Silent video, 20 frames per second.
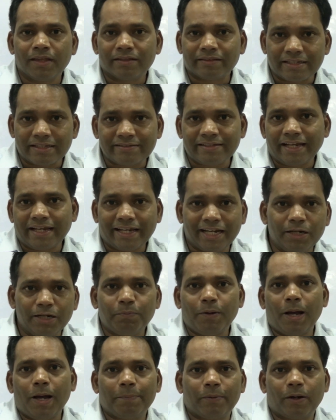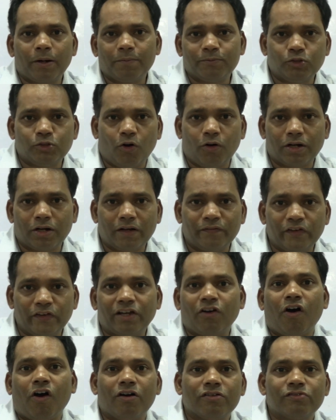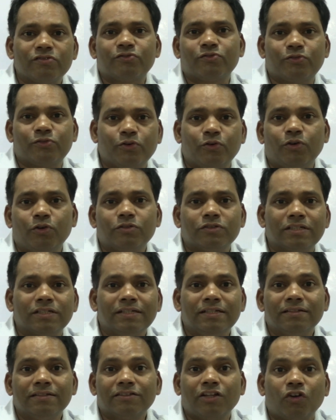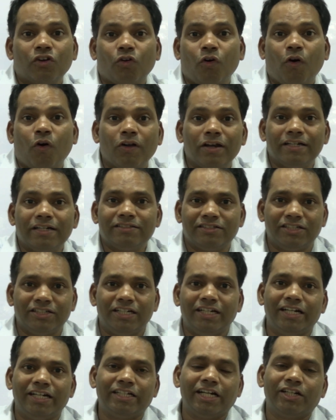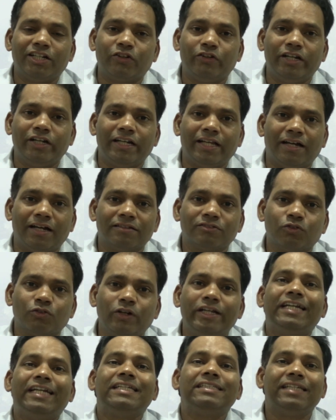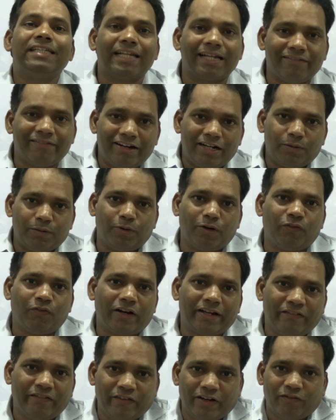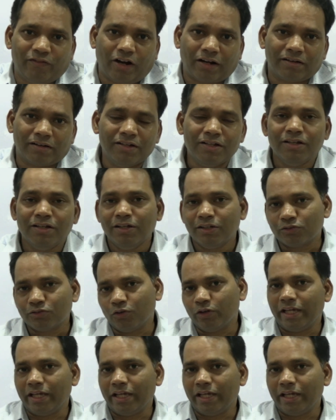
The second paper of geography constitutes the knowledge related to India, so it is inevitable for everyone. So